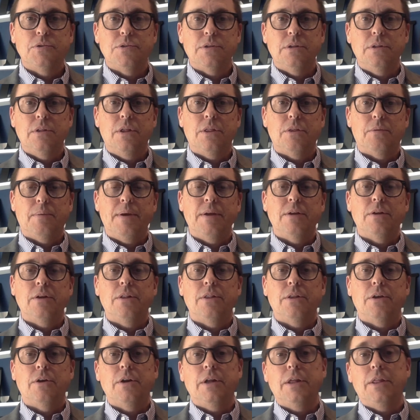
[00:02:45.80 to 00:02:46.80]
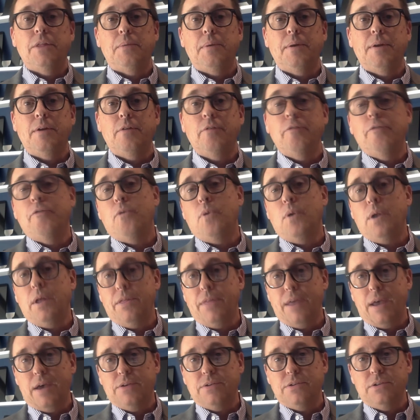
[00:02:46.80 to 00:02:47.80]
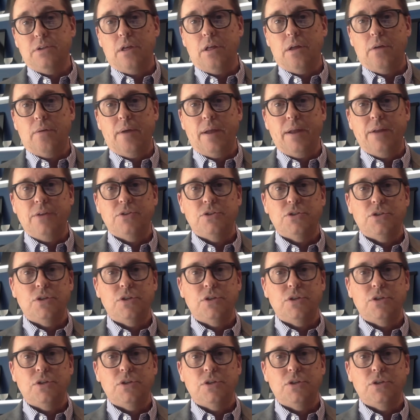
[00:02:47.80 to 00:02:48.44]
to the $330,000, $340,000 range.